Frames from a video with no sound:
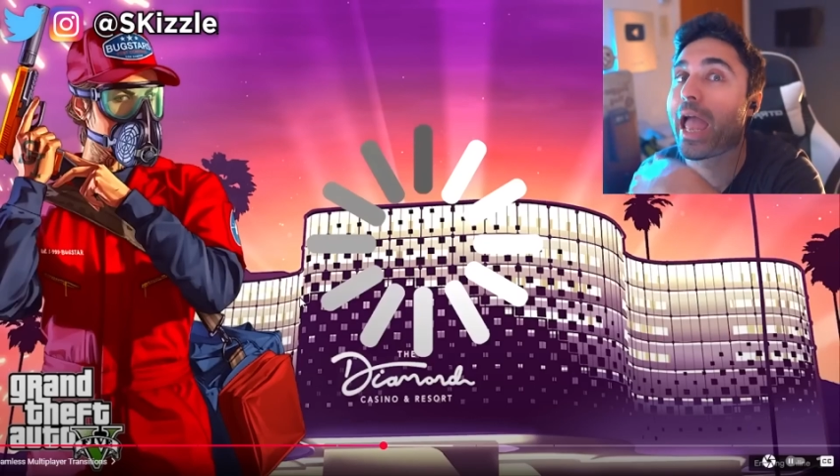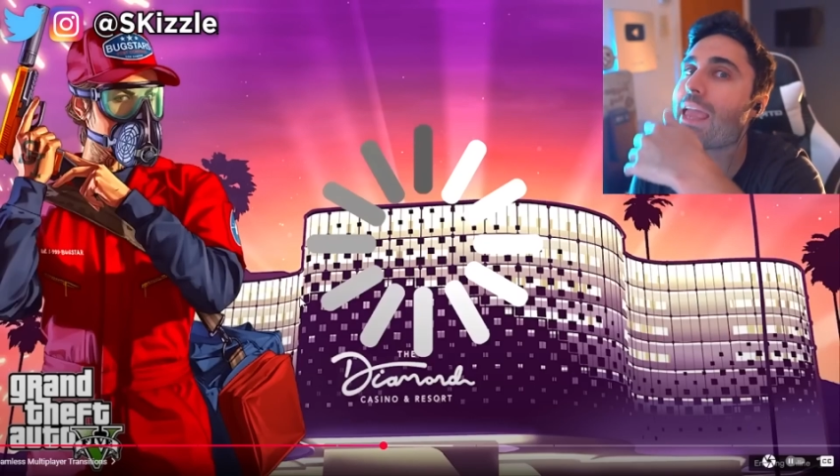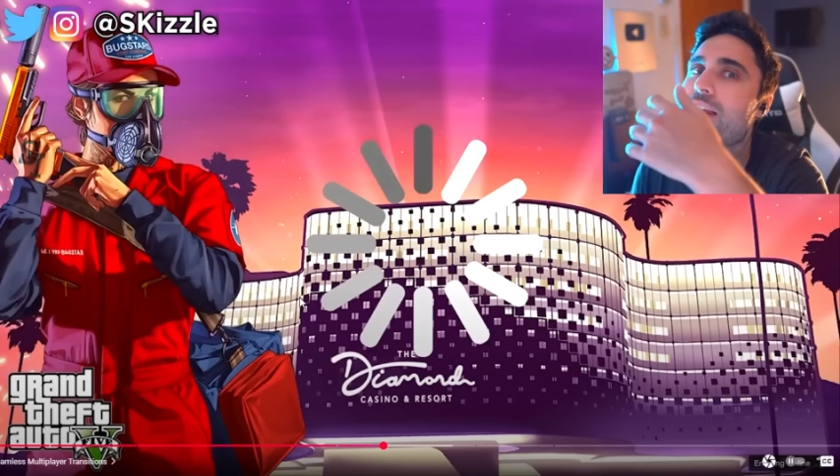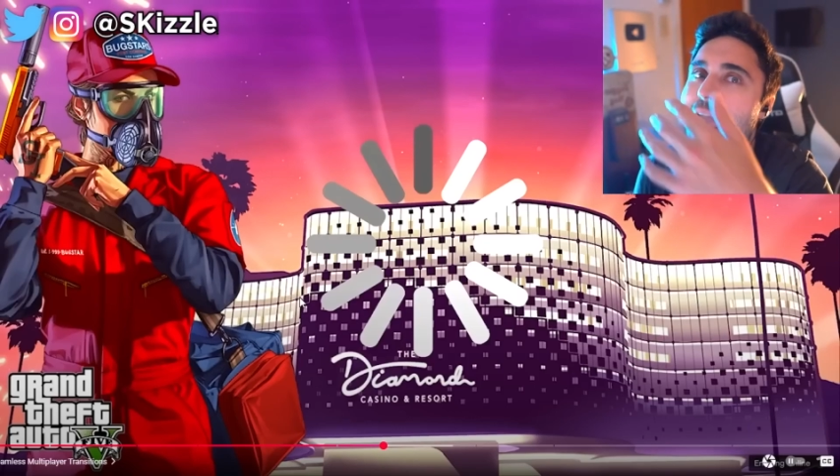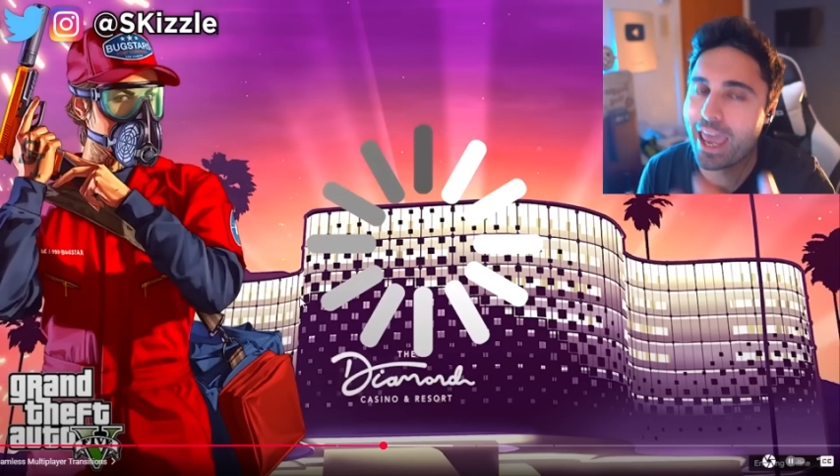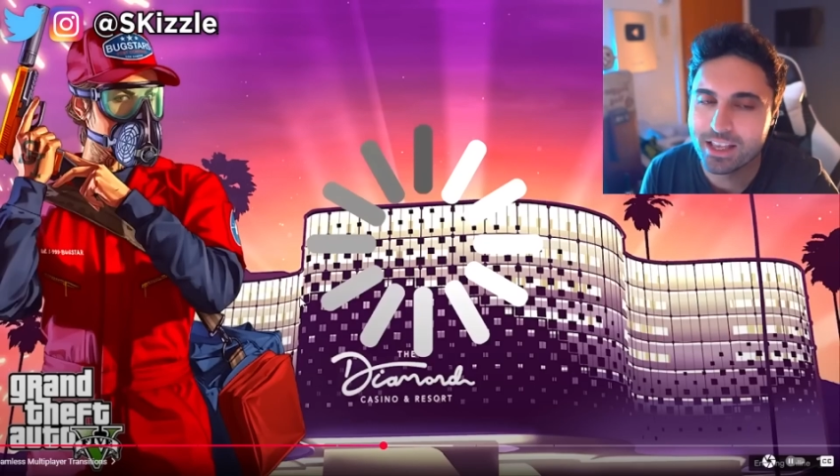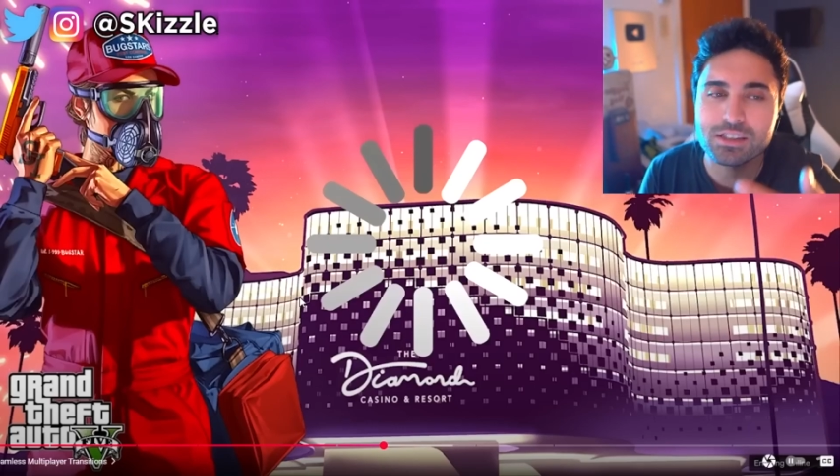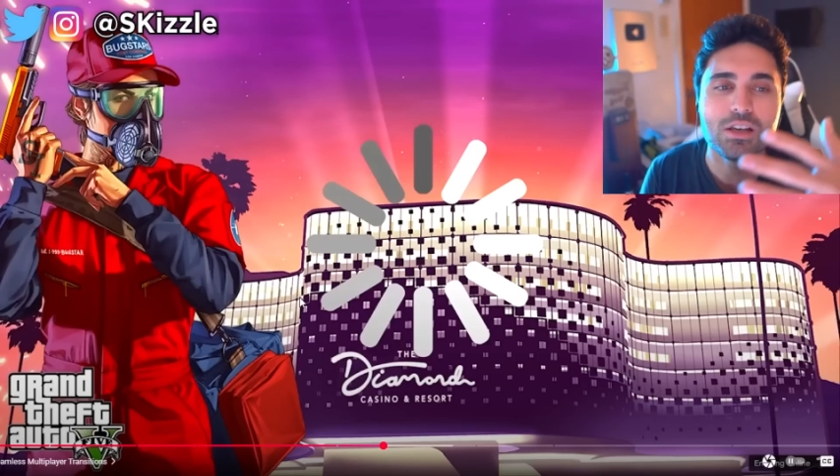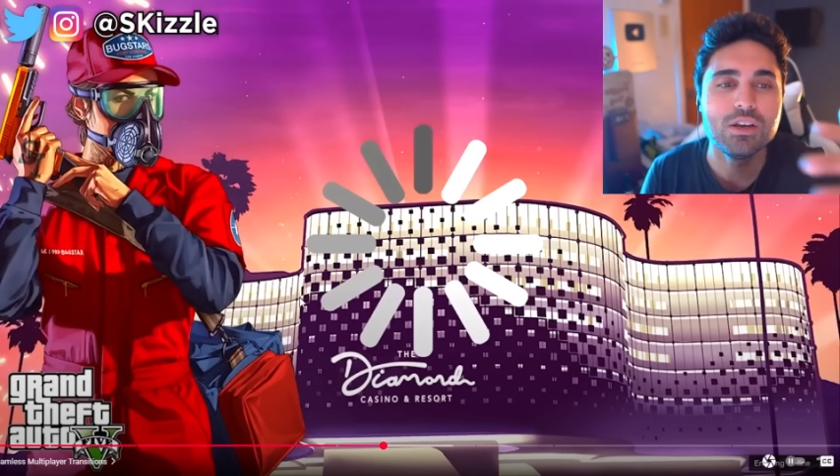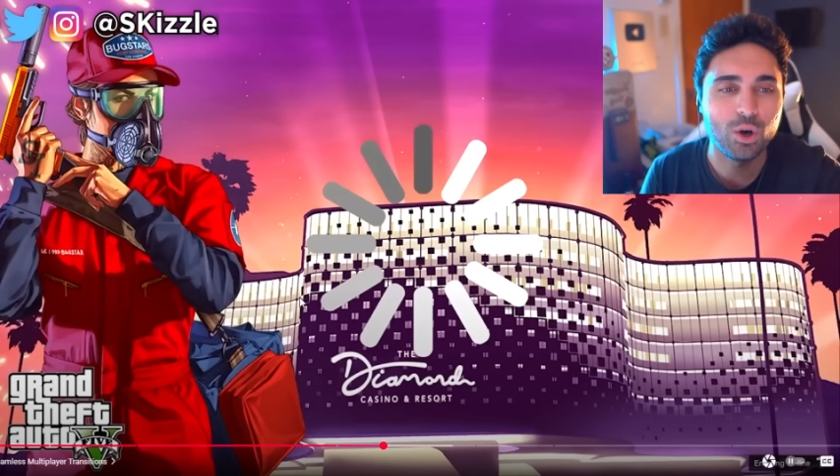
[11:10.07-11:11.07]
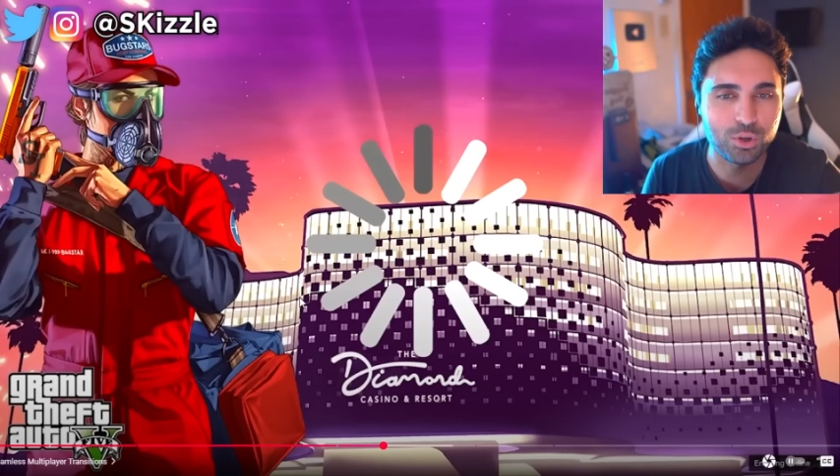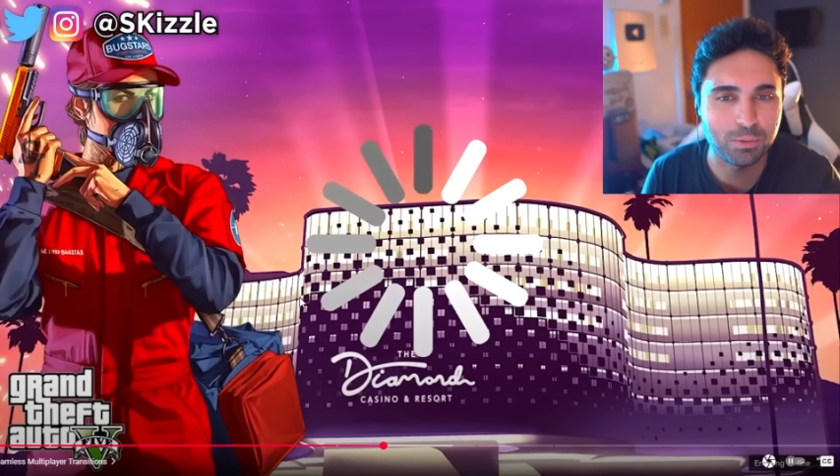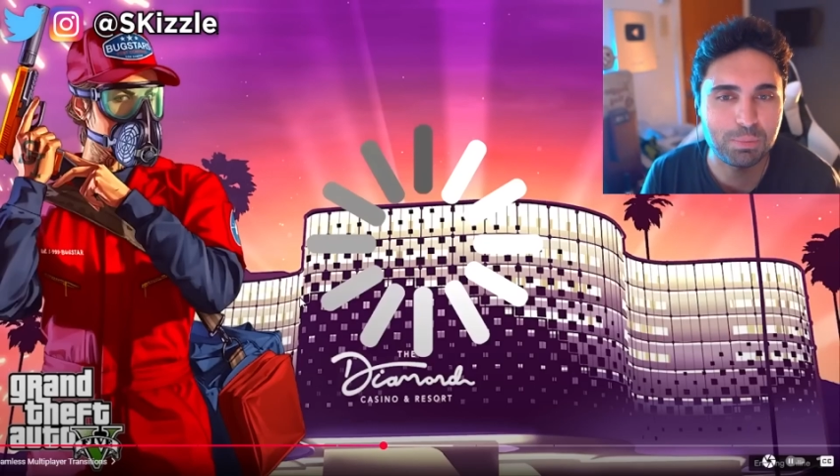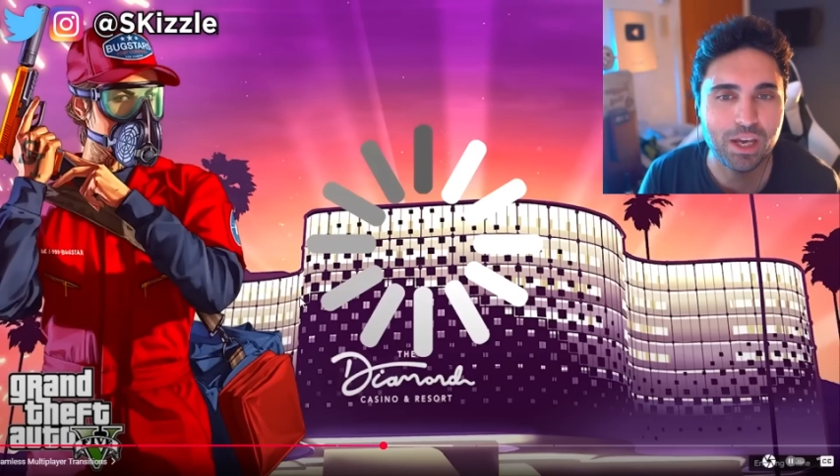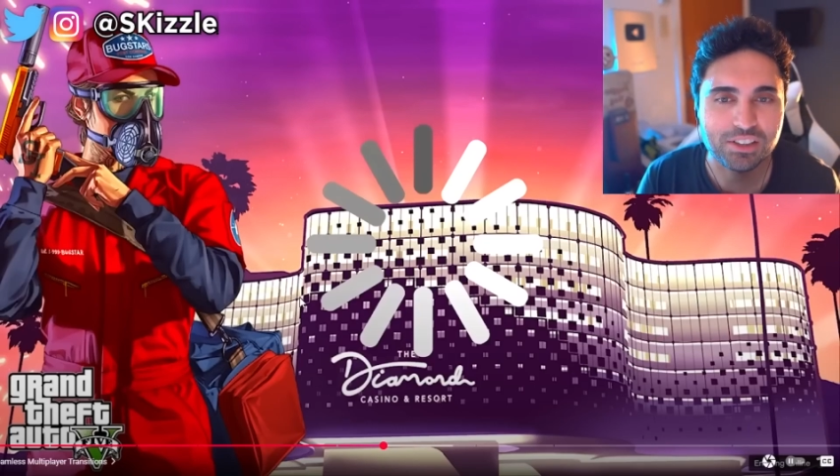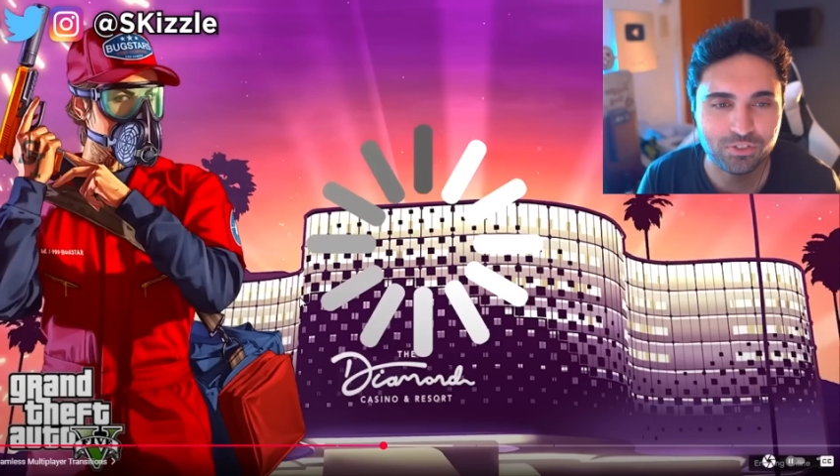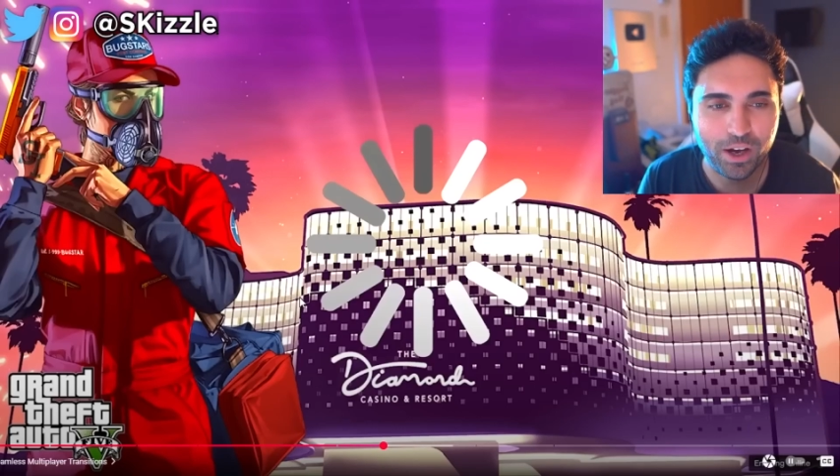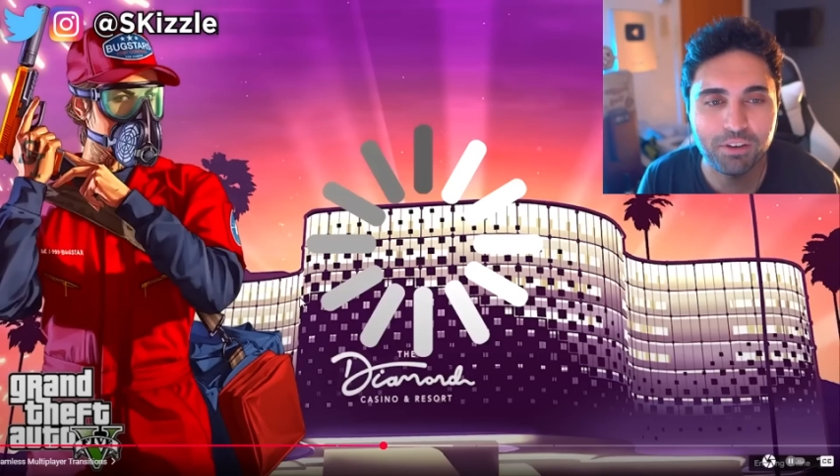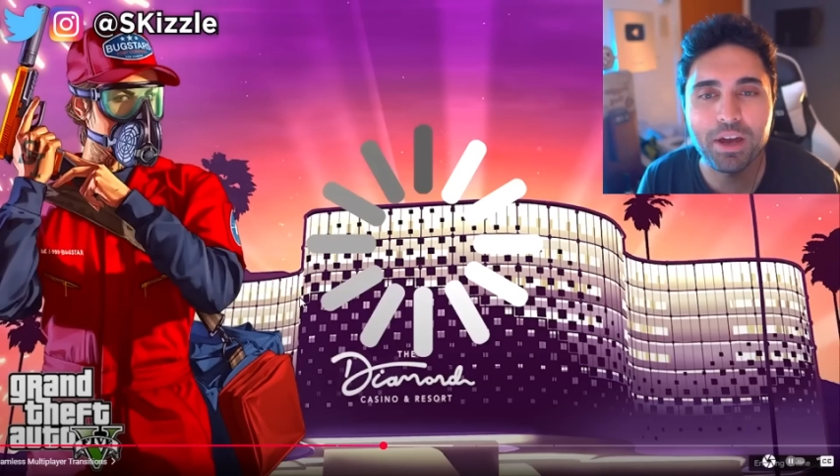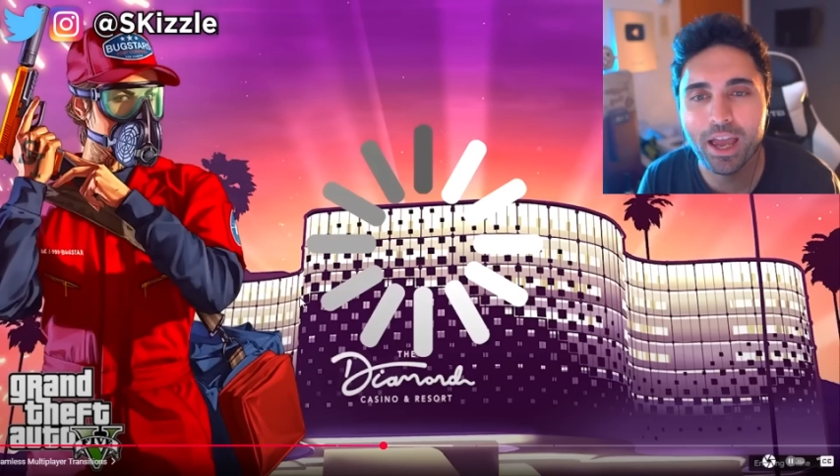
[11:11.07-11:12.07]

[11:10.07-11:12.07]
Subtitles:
enhanced on the PS5,